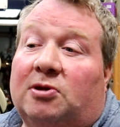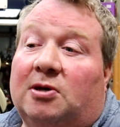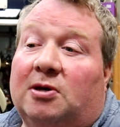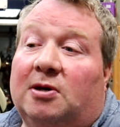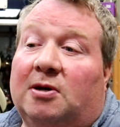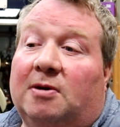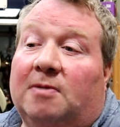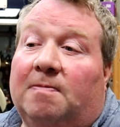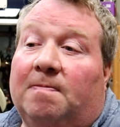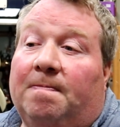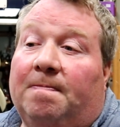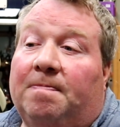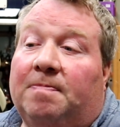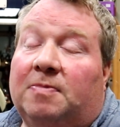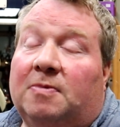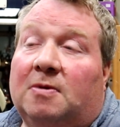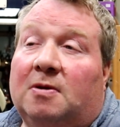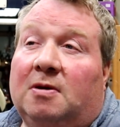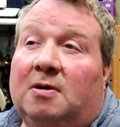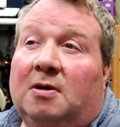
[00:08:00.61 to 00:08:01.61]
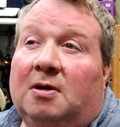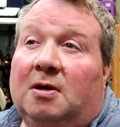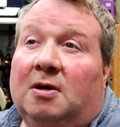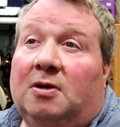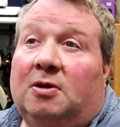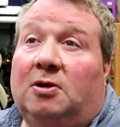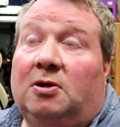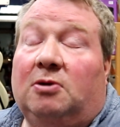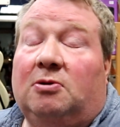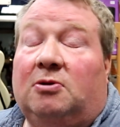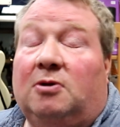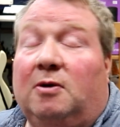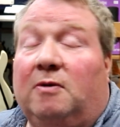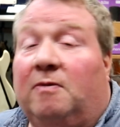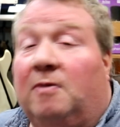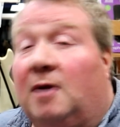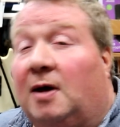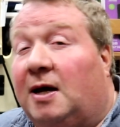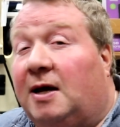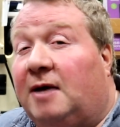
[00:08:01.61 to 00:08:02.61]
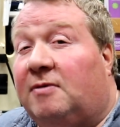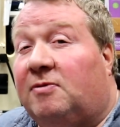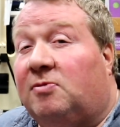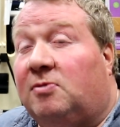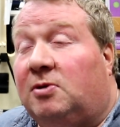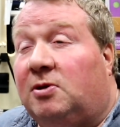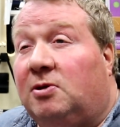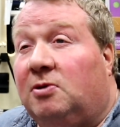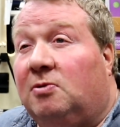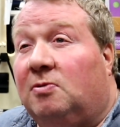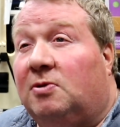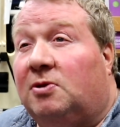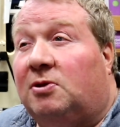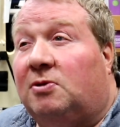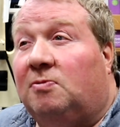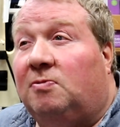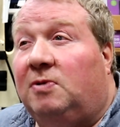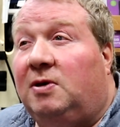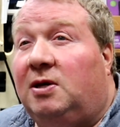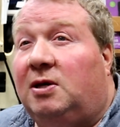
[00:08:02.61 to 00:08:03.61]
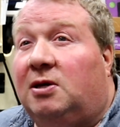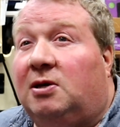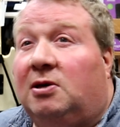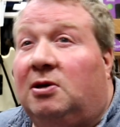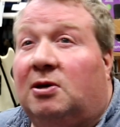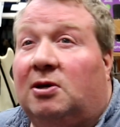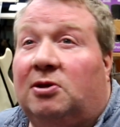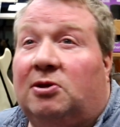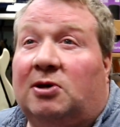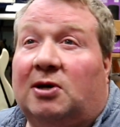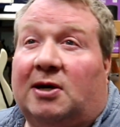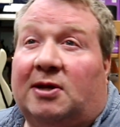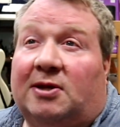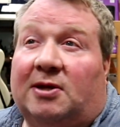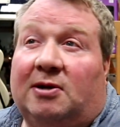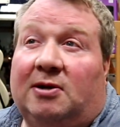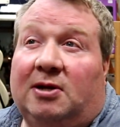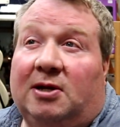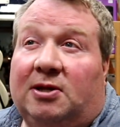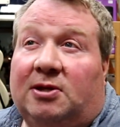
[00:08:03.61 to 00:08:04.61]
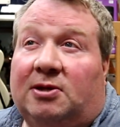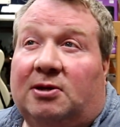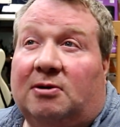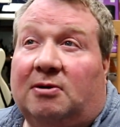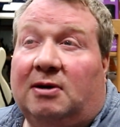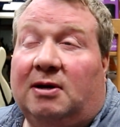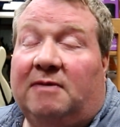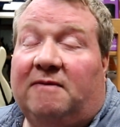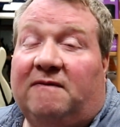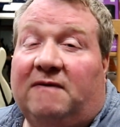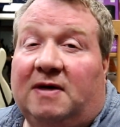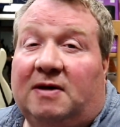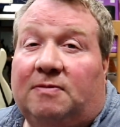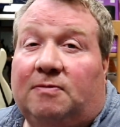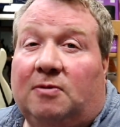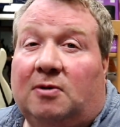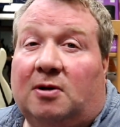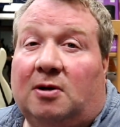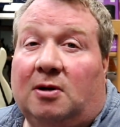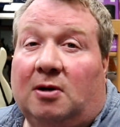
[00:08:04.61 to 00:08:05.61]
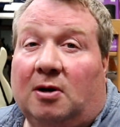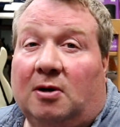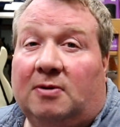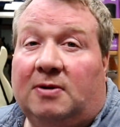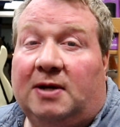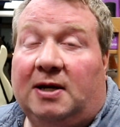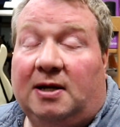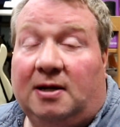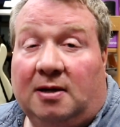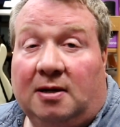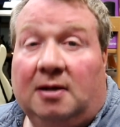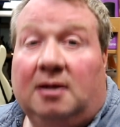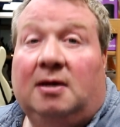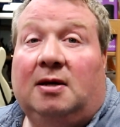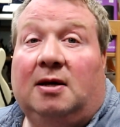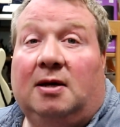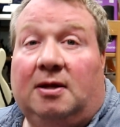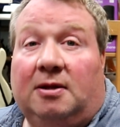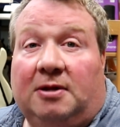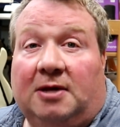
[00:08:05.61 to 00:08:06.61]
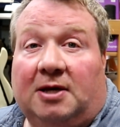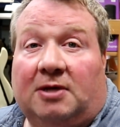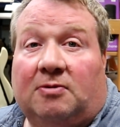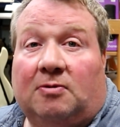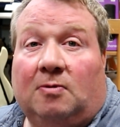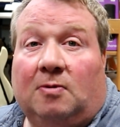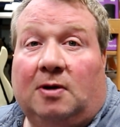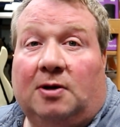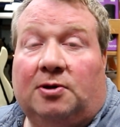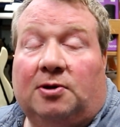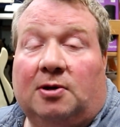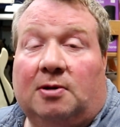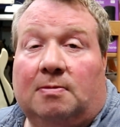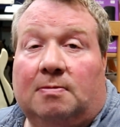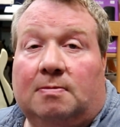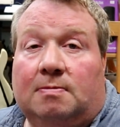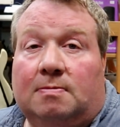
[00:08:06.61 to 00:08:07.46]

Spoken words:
the YouTube lives we do once a week. You can check us on Instagram, Facebook, and all that. And thanks for watching.